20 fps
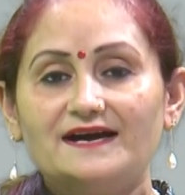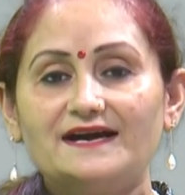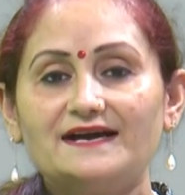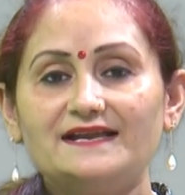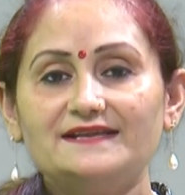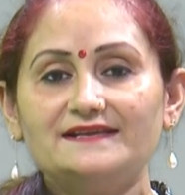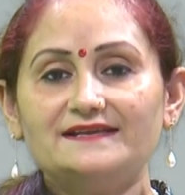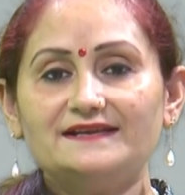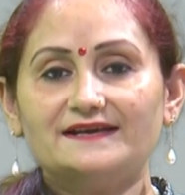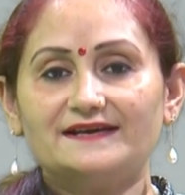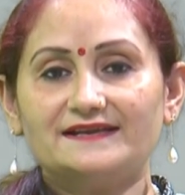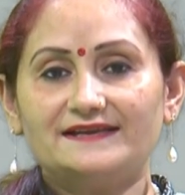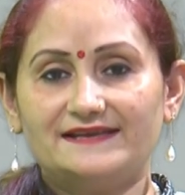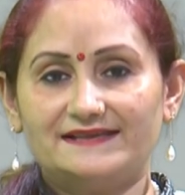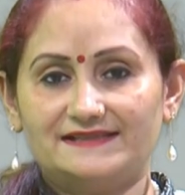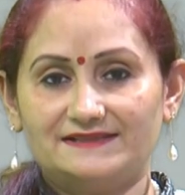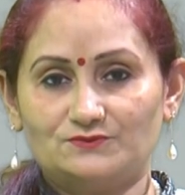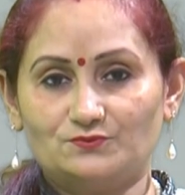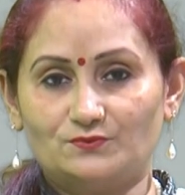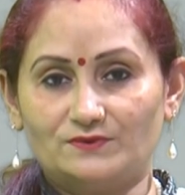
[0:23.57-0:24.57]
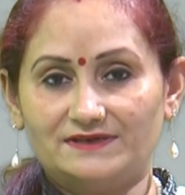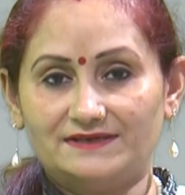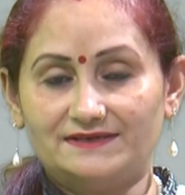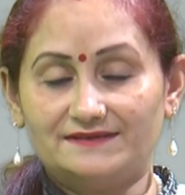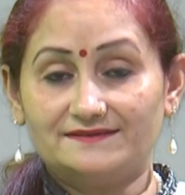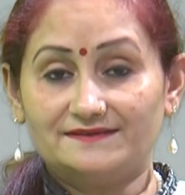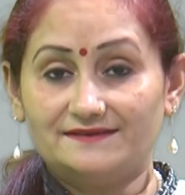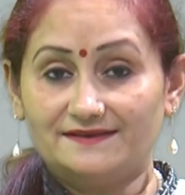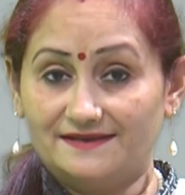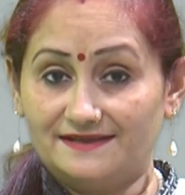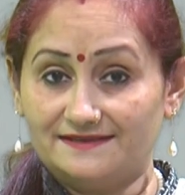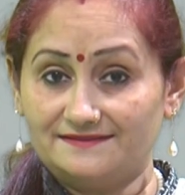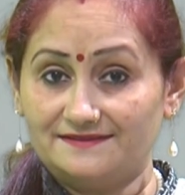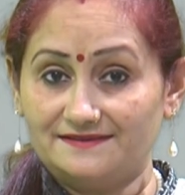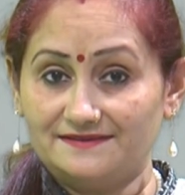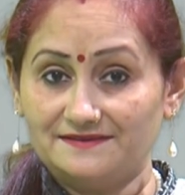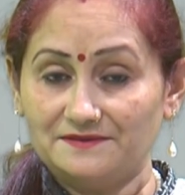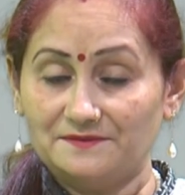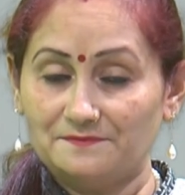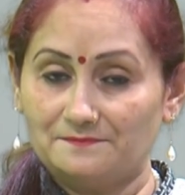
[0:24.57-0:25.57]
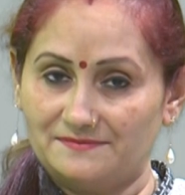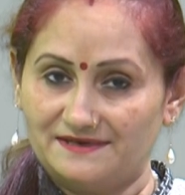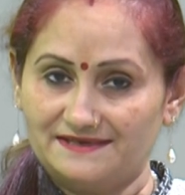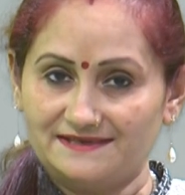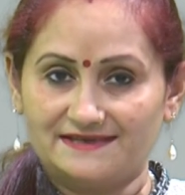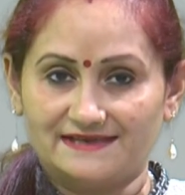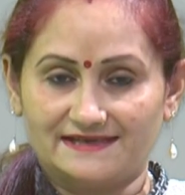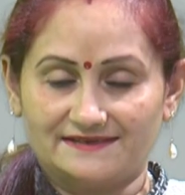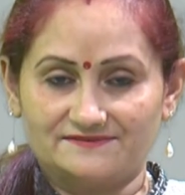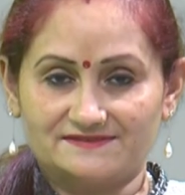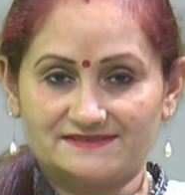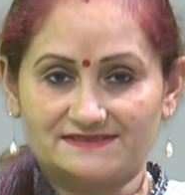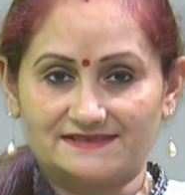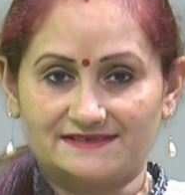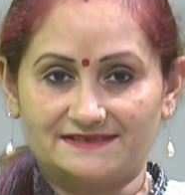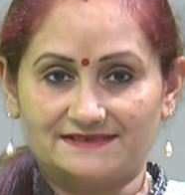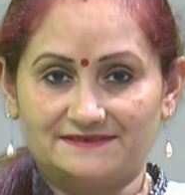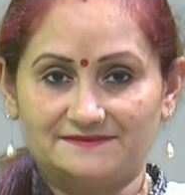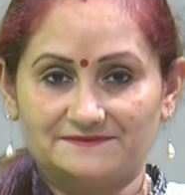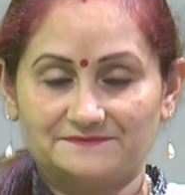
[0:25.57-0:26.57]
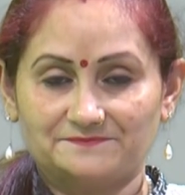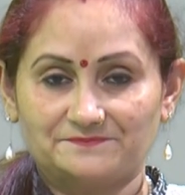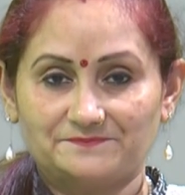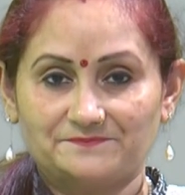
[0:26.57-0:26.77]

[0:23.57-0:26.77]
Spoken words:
AlHilal Health World, nothing but lifestyle.